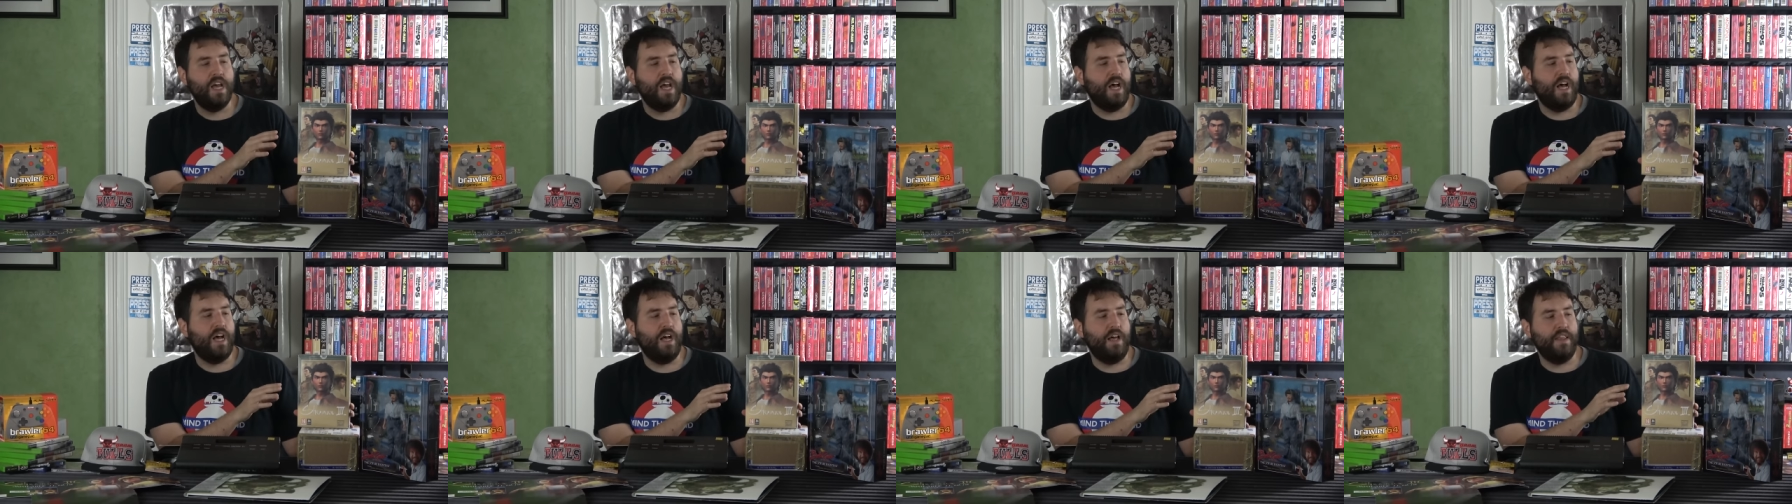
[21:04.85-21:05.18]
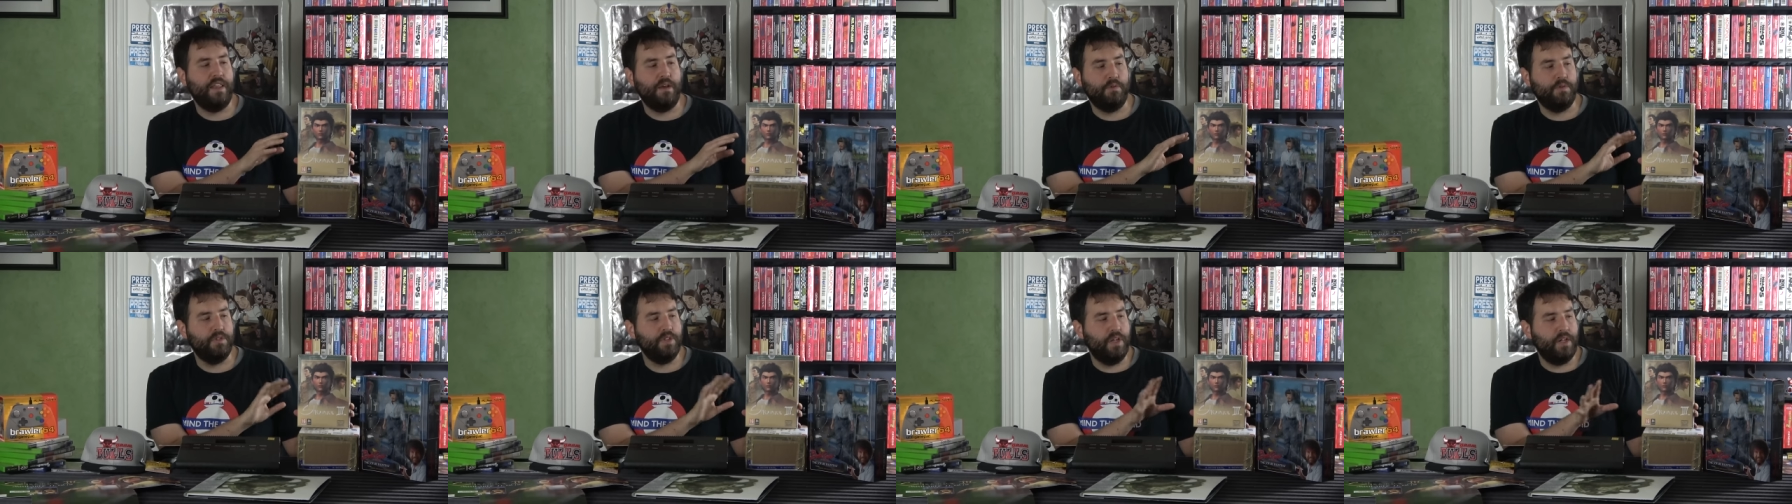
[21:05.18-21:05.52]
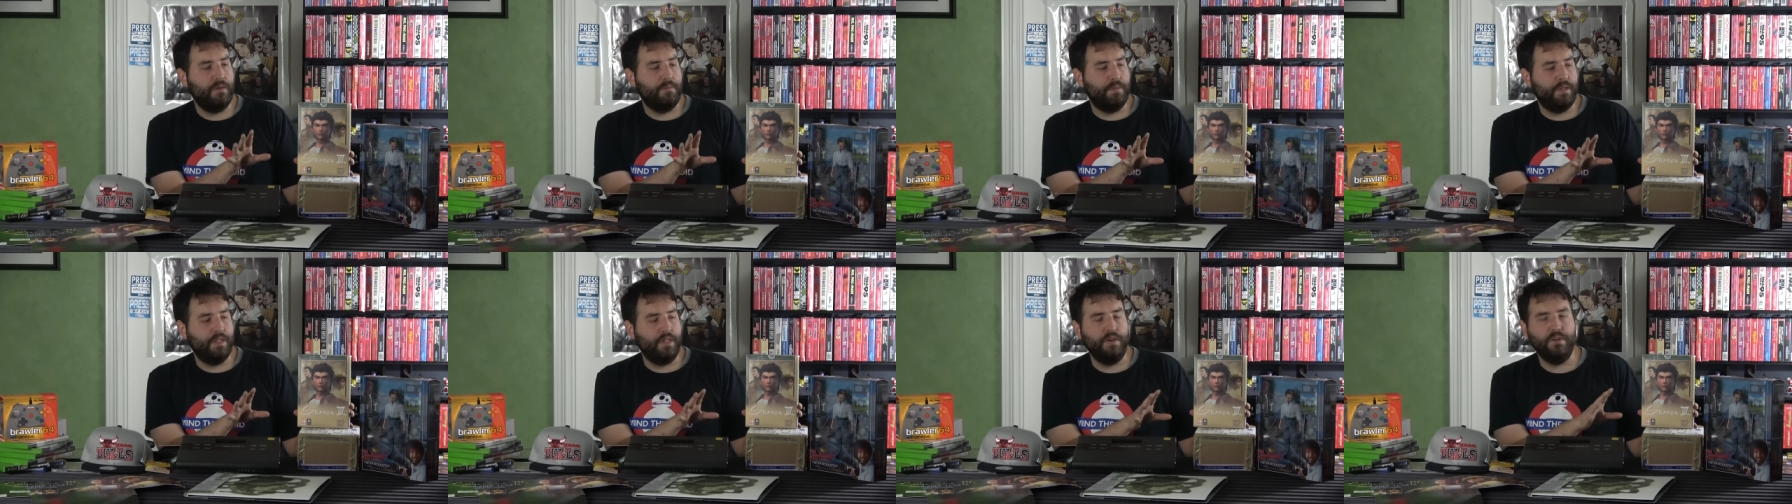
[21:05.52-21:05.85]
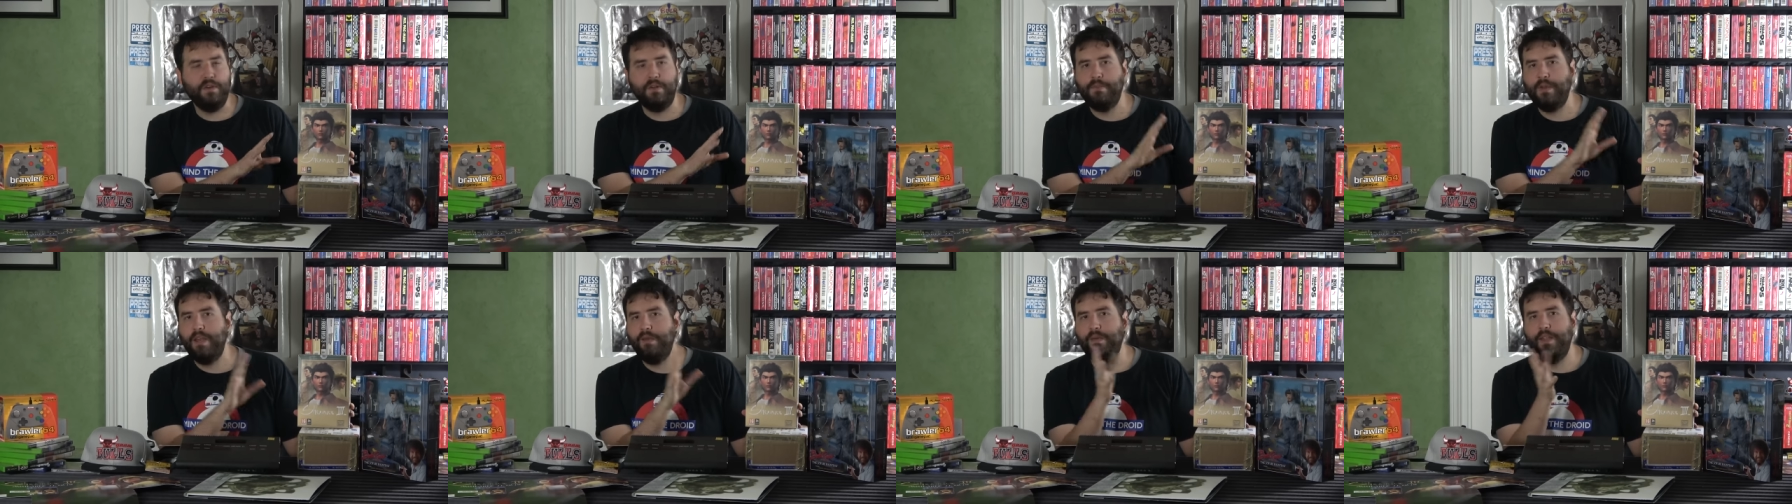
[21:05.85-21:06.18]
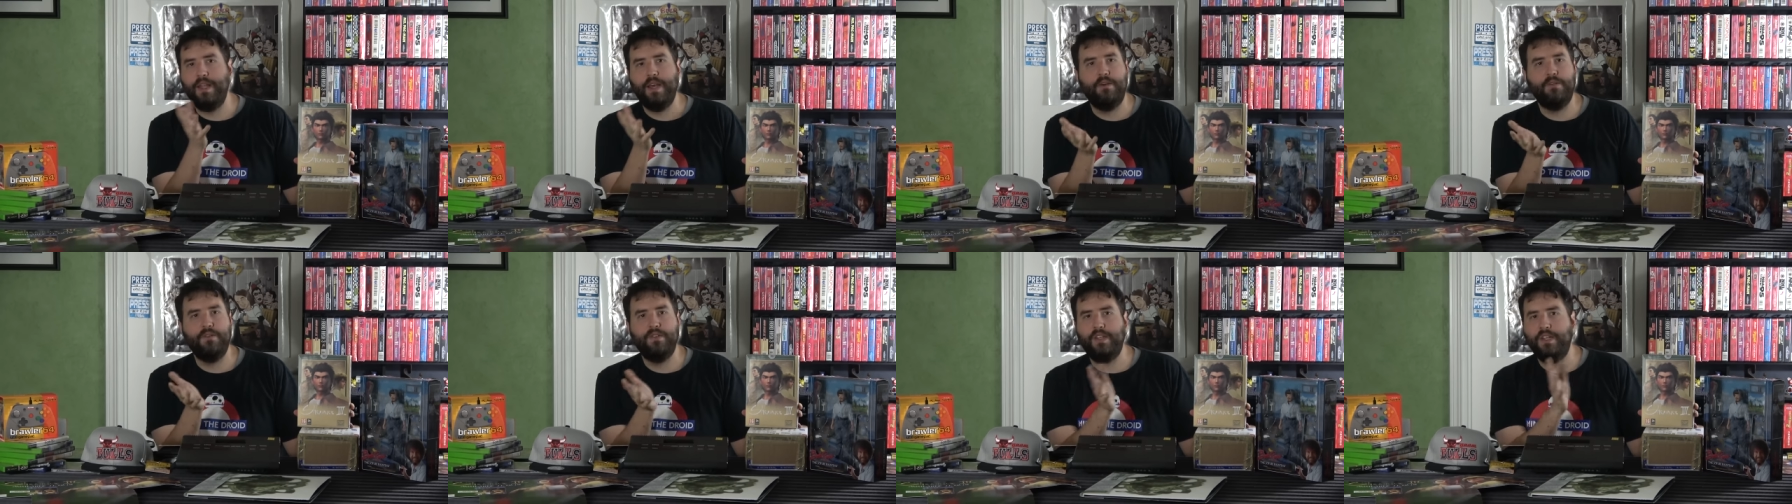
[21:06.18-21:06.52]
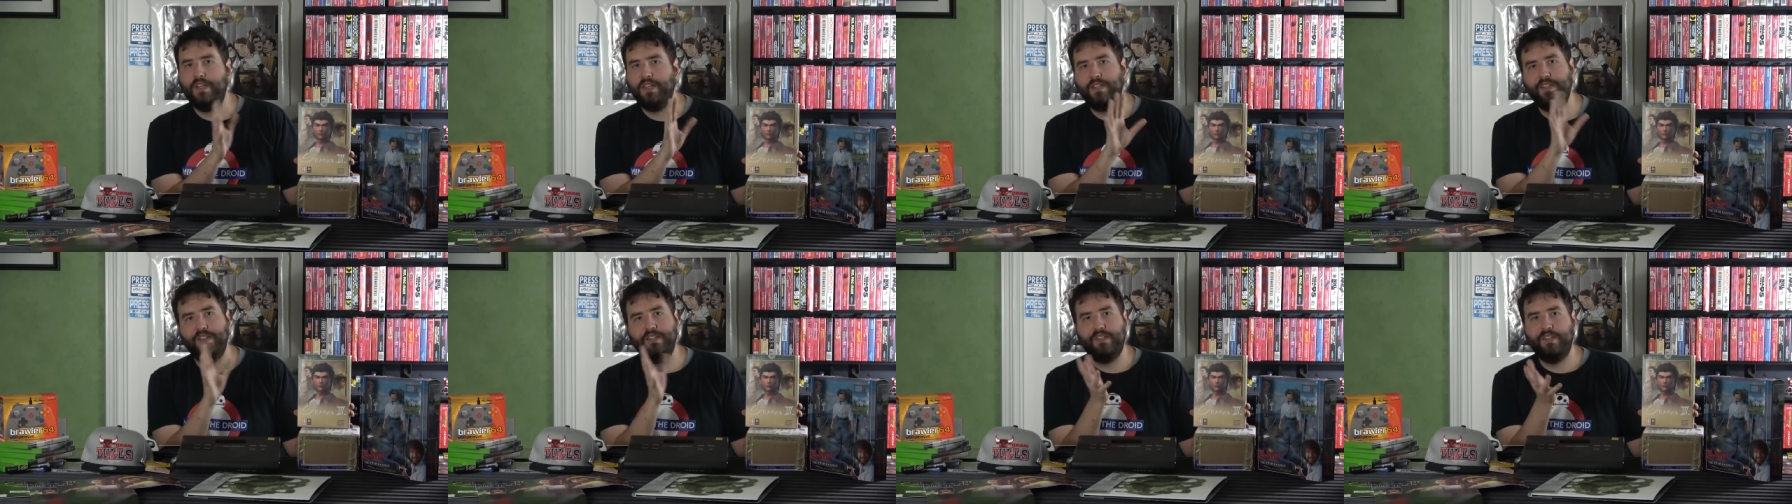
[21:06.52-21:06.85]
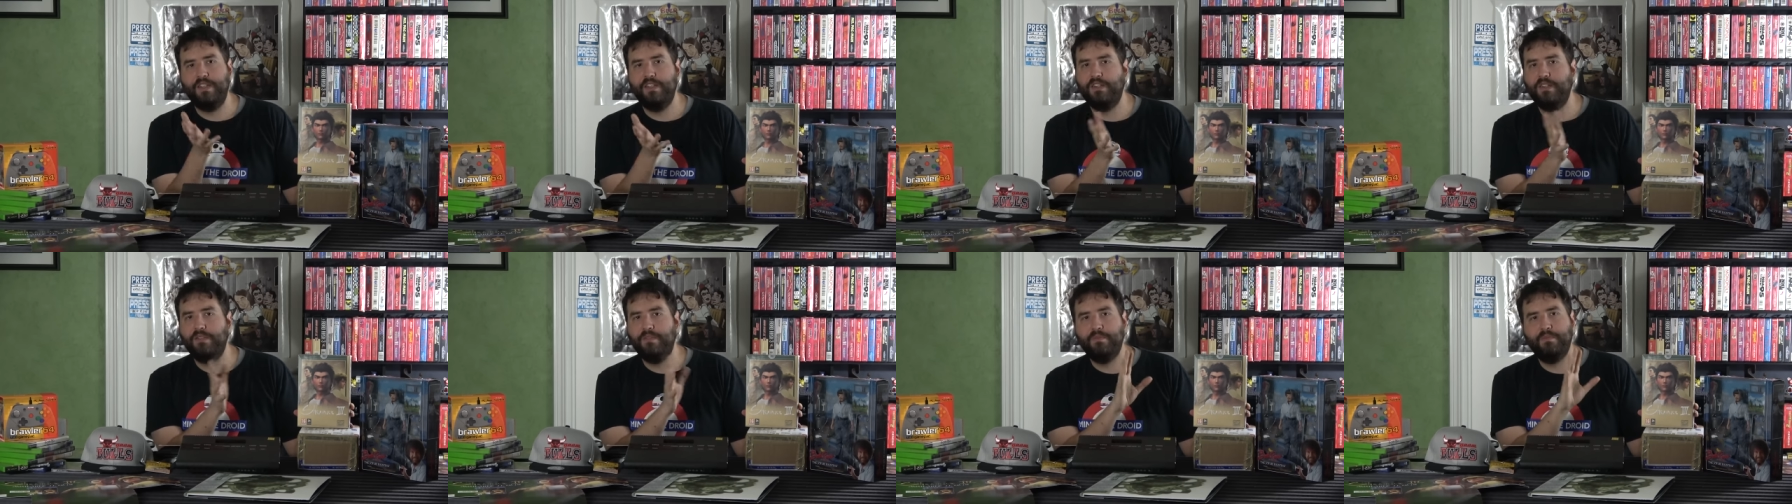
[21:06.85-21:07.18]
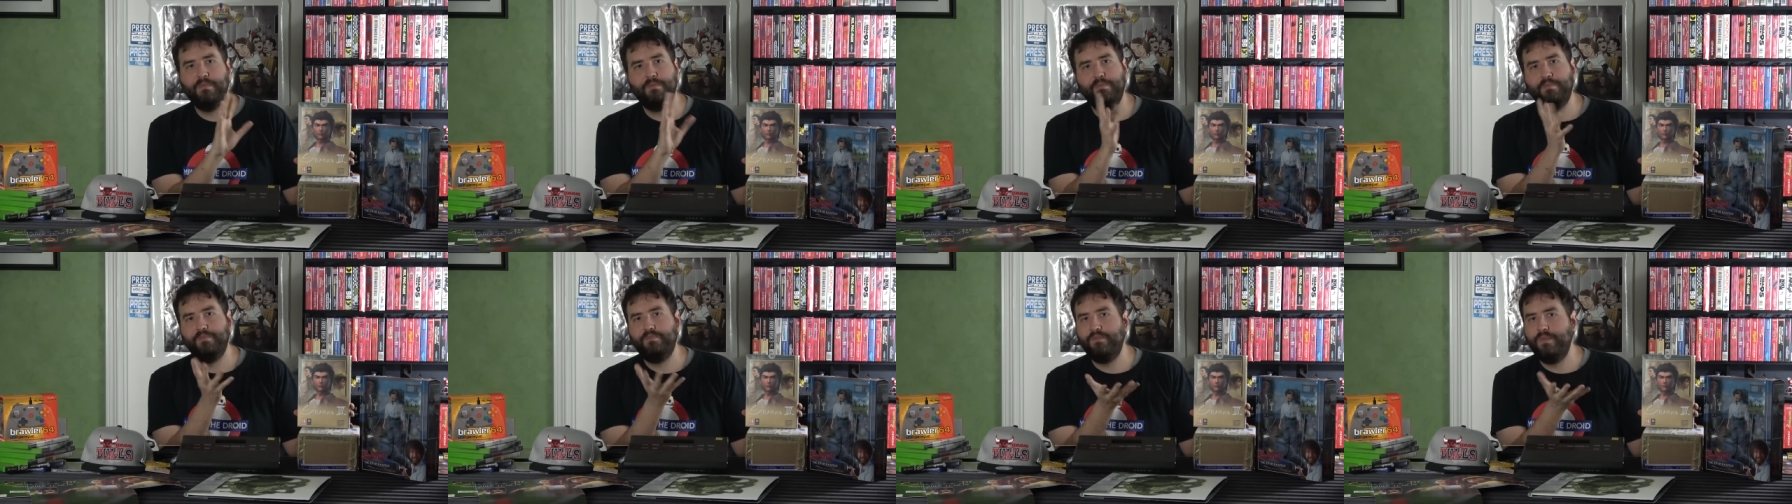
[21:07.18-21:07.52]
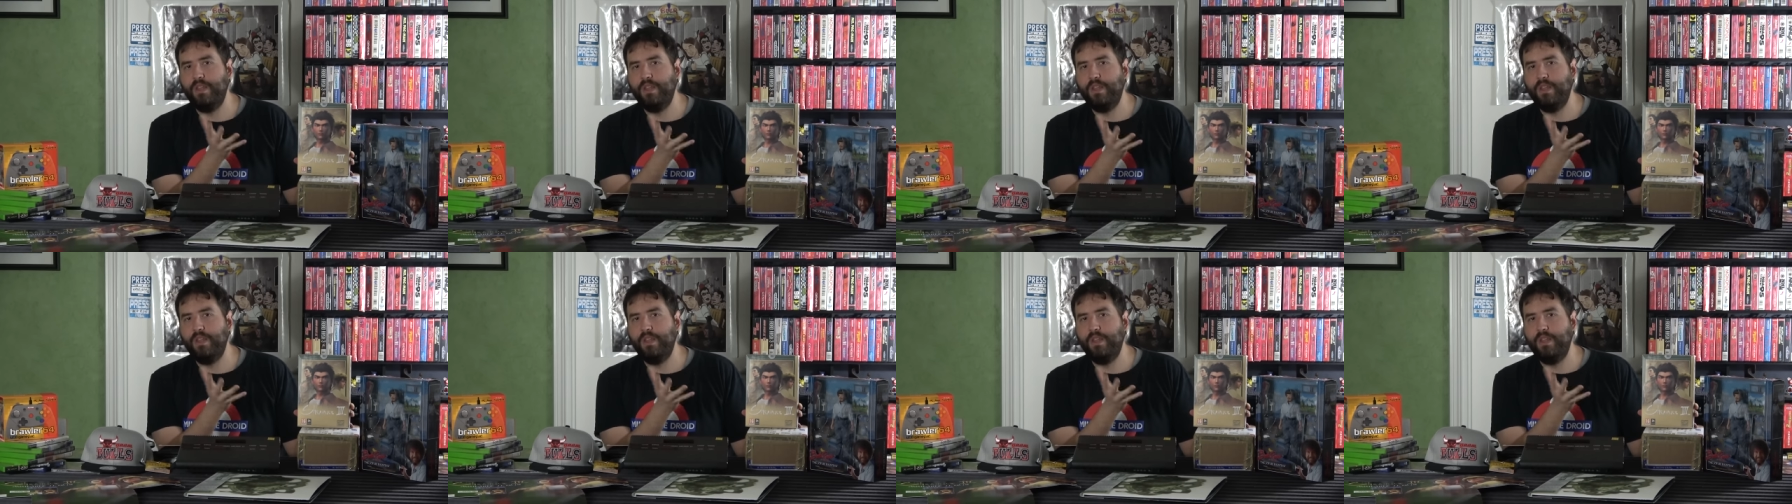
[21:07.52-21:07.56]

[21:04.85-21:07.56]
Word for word: uh, that was all blue, and maybe that was like a decision